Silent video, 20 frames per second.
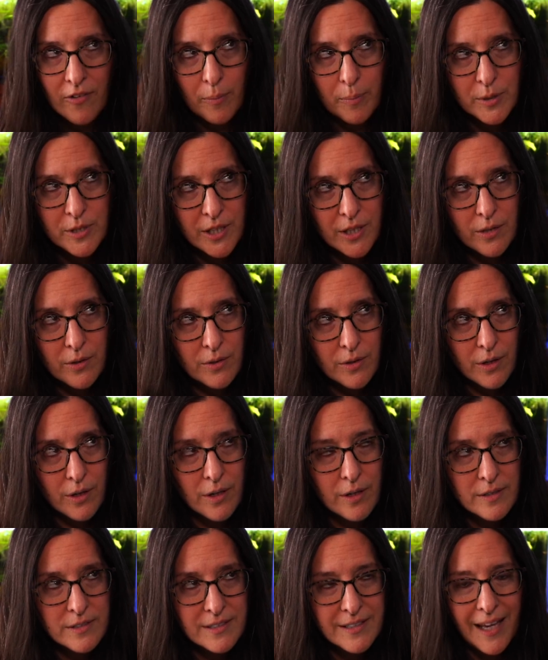a
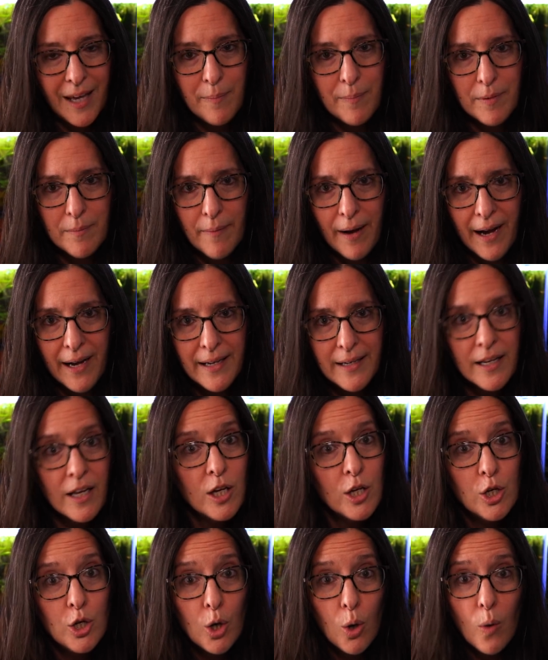particular scape in mind,
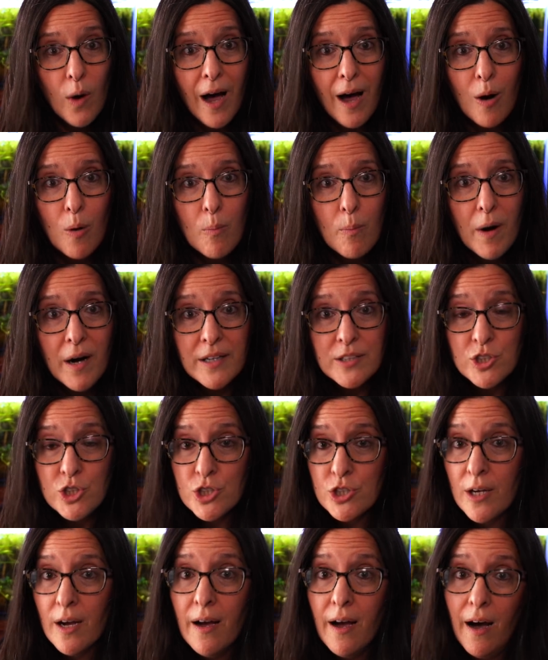know how
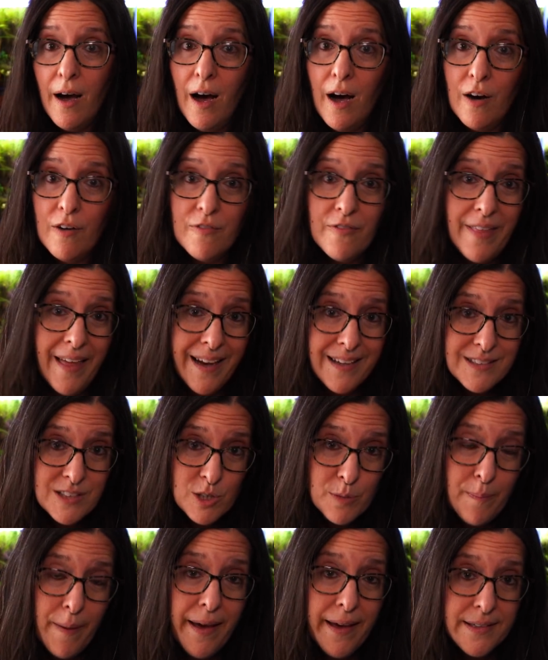much of that
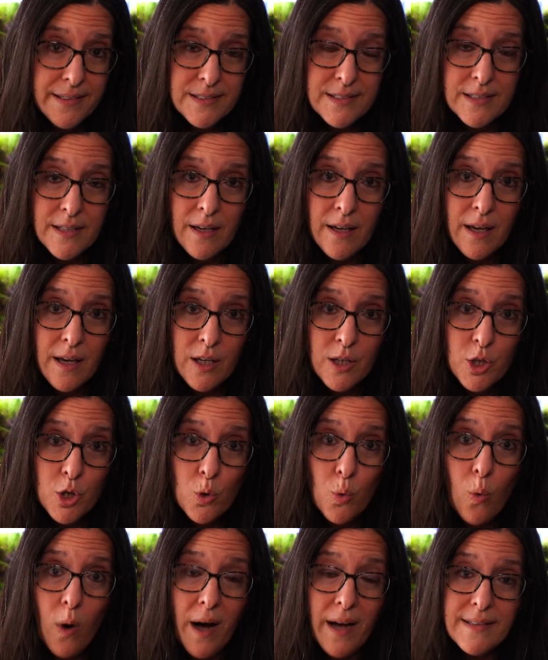space
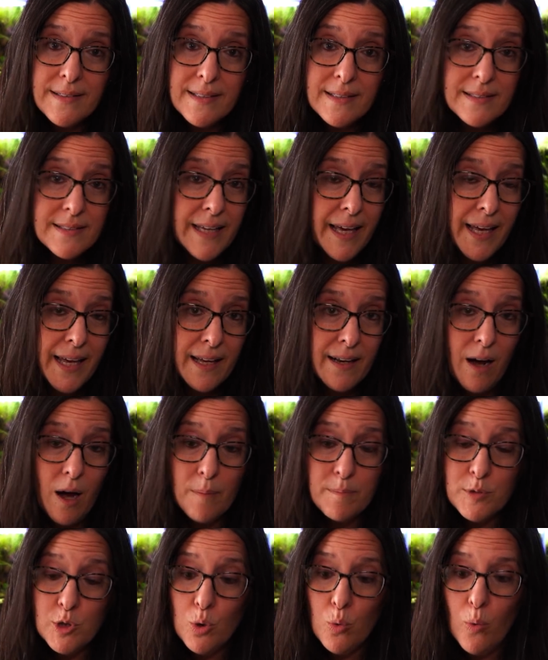you want taken up. Do you